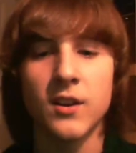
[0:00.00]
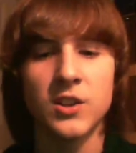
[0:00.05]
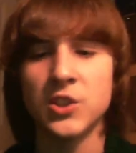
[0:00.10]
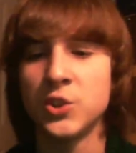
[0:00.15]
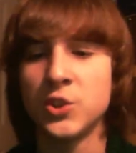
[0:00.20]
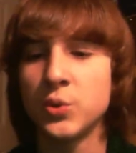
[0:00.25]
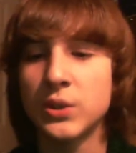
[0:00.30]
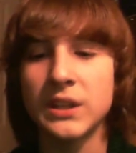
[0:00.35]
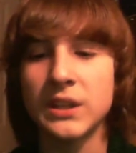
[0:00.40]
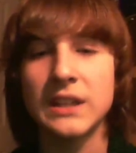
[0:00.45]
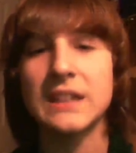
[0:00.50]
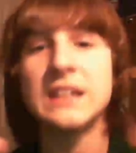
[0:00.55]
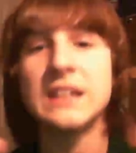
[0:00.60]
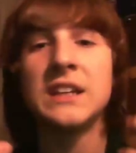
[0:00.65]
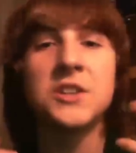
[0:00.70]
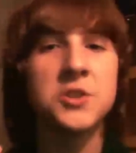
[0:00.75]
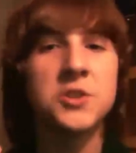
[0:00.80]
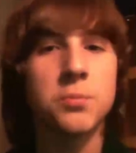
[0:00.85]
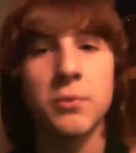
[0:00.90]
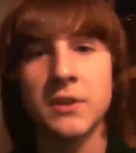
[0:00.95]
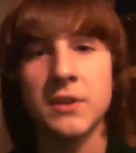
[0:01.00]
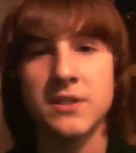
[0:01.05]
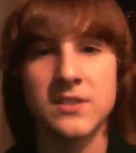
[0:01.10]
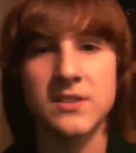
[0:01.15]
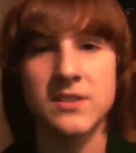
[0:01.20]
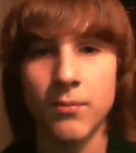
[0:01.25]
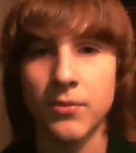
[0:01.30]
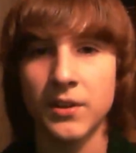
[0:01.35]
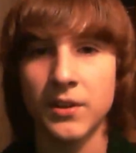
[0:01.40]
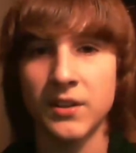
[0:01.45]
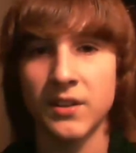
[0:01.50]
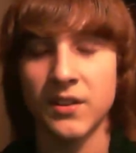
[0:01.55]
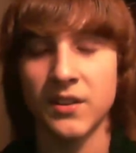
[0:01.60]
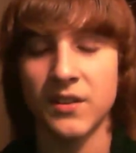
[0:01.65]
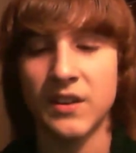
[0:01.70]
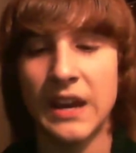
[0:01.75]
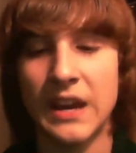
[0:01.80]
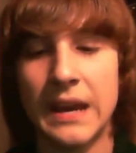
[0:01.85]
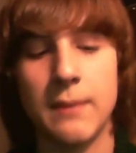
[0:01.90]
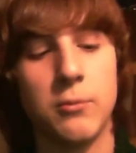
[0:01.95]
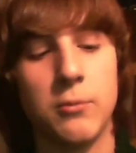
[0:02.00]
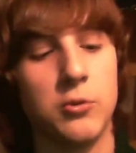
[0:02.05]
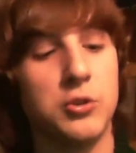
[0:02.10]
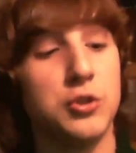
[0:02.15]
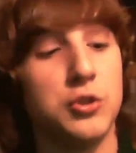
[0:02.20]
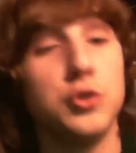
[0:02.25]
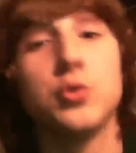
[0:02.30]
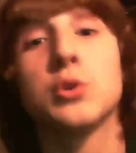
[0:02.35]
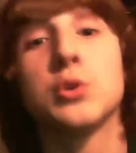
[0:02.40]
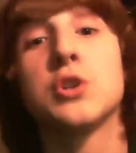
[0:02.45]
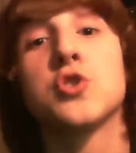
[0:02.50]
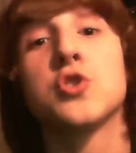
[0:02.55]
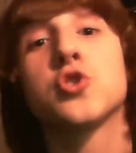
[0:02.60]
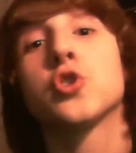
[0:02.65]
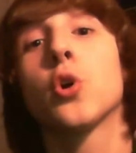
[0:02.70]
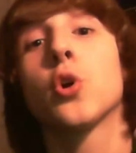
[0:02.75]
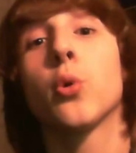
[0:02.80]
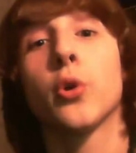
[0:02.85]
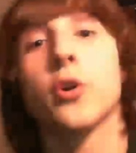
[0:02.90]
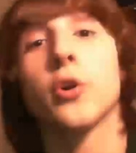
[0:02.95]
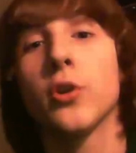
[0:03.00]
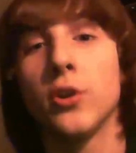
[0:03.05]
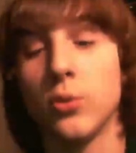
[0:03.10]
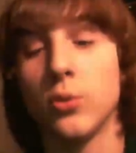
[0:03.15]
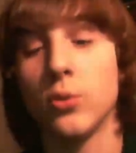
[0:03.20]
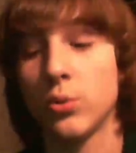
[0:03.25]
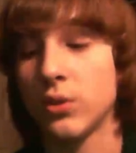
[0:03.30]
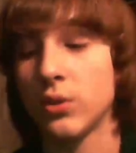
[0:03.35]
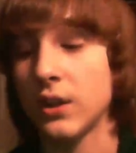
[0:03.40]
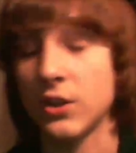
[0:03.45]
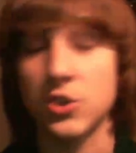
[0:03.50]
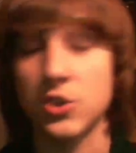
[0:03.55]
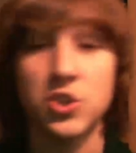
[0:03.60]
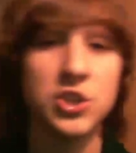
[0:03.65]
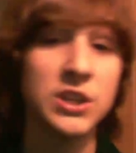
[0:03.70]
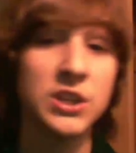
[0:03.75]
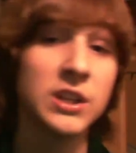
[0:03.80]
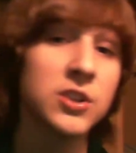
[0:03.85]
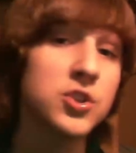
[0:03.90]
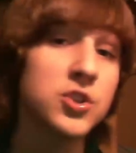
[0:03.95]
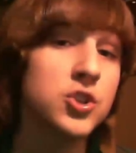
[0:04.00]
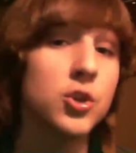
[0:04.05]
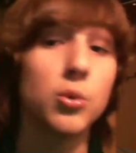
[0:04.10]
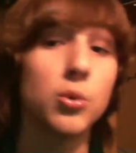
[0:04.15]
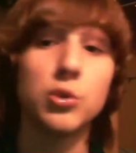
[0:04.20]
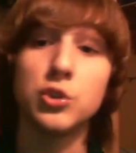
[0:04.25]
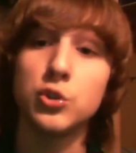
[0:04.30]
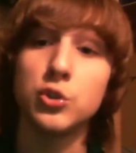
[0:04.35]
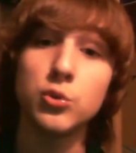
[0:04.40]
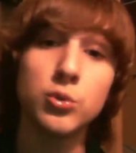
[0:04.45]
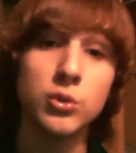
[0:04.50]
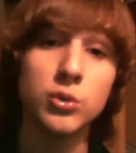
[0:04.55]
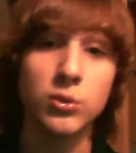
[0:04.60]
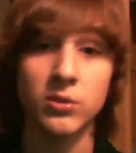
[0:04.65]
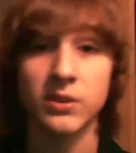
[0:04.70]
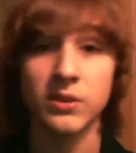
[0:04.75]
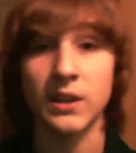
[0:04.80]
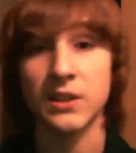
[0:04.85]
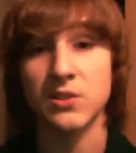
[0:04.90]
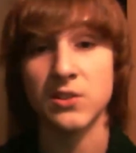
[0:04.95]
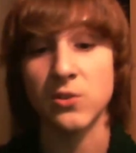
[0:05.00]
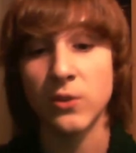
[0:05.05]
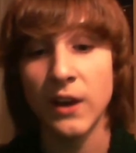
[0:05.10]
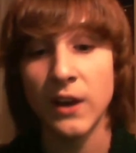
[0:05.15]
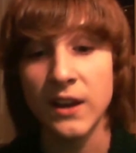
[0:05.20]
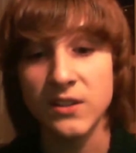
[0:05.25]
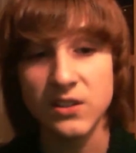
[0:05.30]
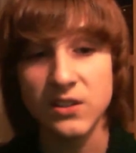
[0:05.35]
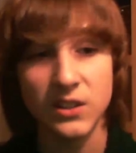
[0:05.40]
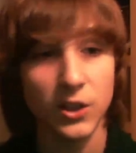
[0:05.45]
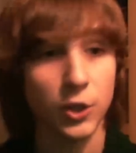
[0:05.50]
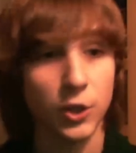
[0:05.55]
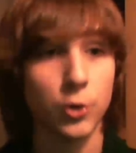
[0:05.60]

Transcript: you can each bring something to the table. You can show her new things. She can show you new things. You guys can